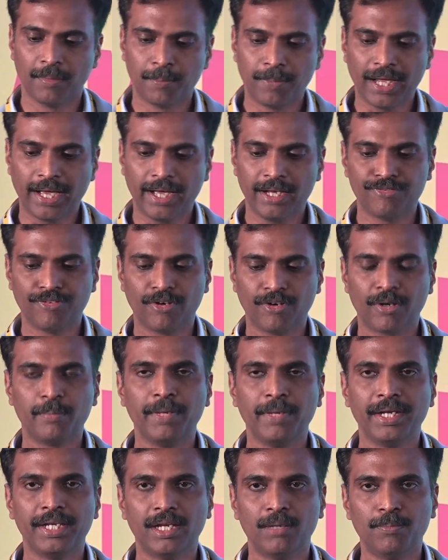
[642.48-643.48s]
Plan for
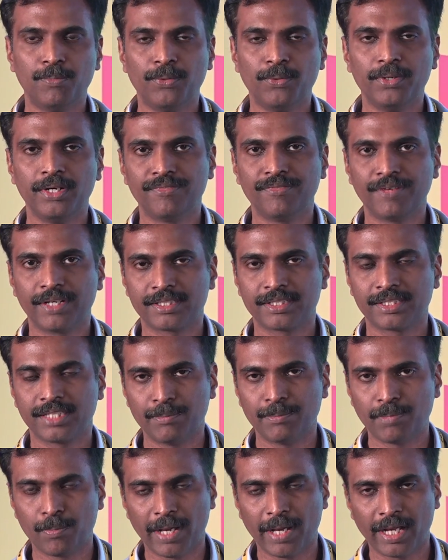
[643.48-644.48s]
medial bone defects,
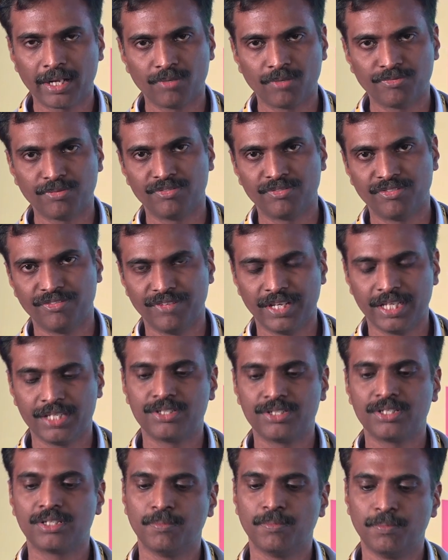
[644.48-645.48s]
keep a backup of
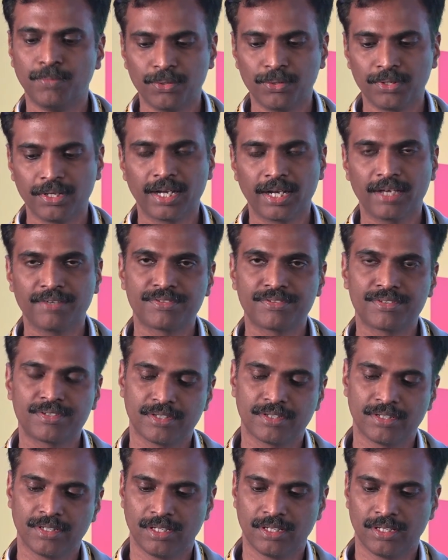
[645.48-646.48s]
wedge, bone
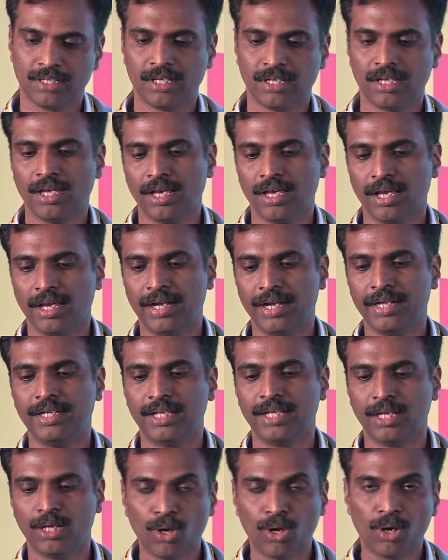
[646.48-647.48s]
grafts,
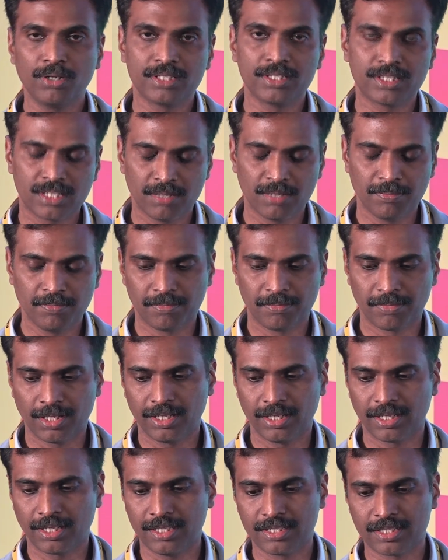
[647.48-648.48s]
and long stem
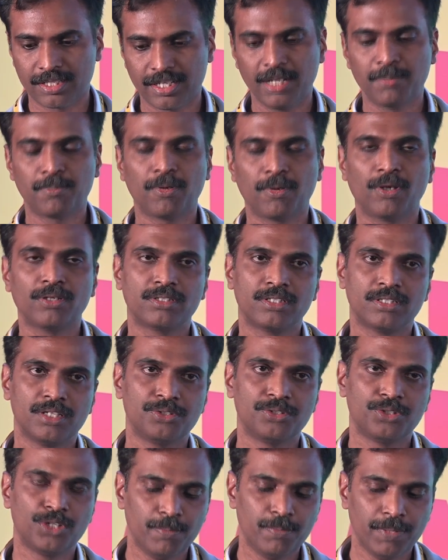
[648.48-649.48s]
and constraint
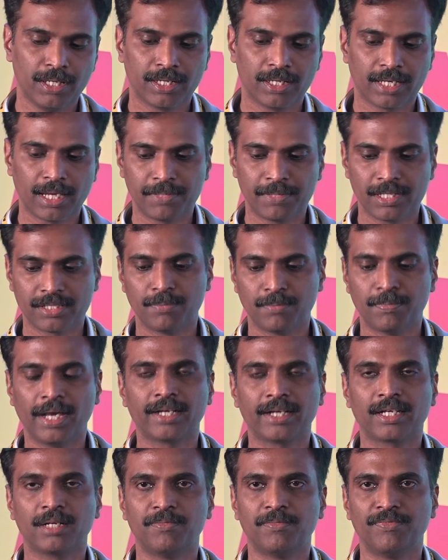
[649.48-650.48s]
processes should be kept as a
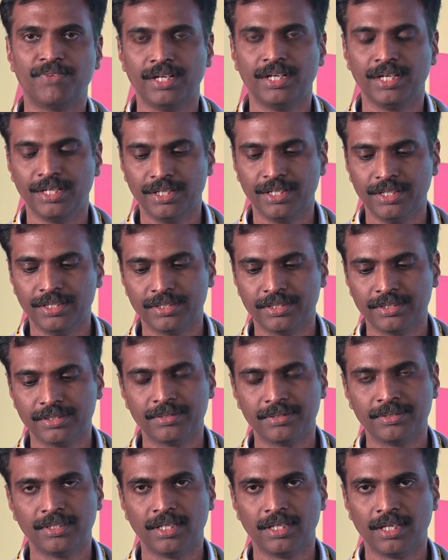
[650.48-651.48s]
backup when needed.
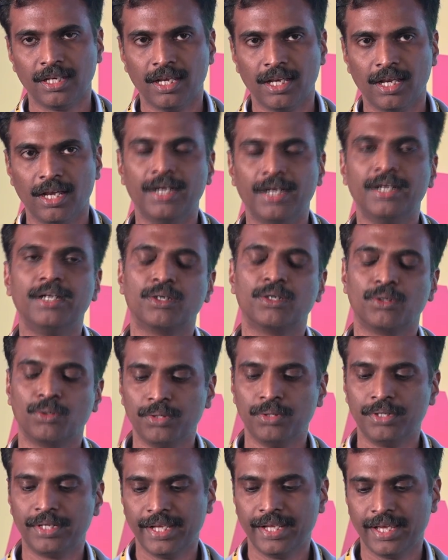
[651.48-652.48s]
And
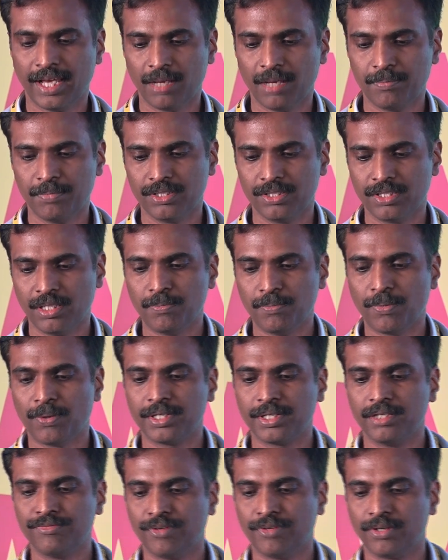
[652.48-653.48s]
good rehab is
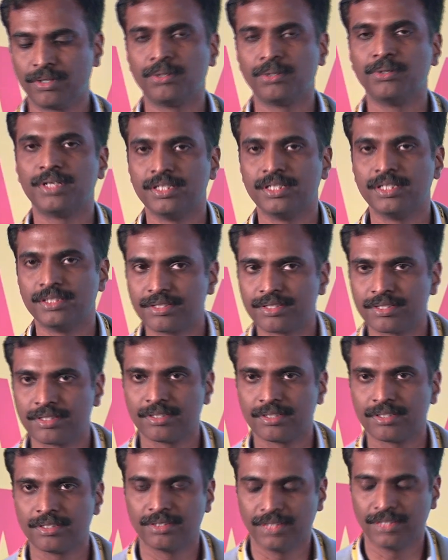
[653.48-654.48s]
important for good
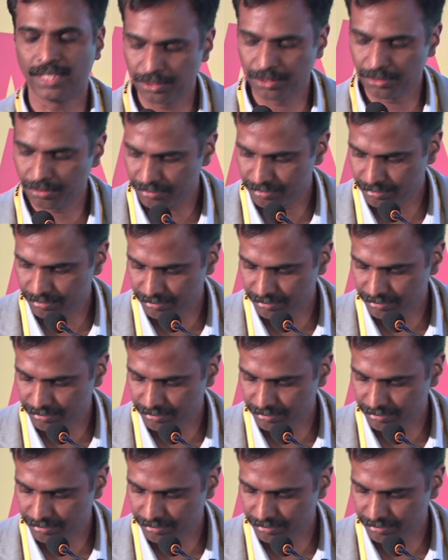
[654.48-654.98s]
results. Thank you.